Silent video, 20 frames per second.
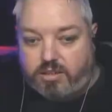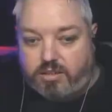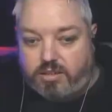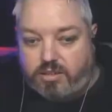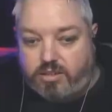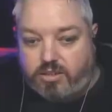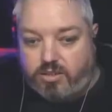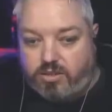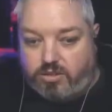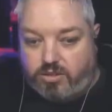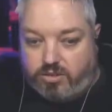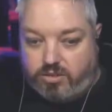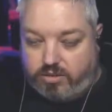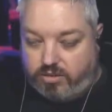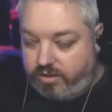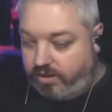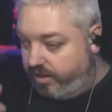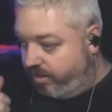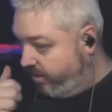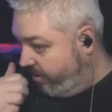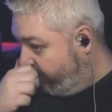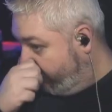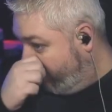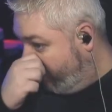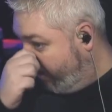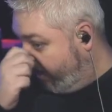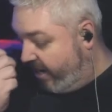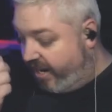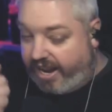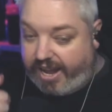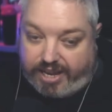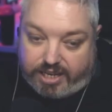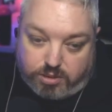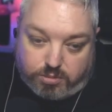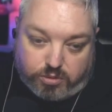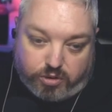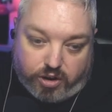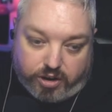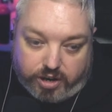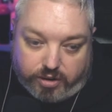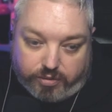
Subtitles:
So, and then as we run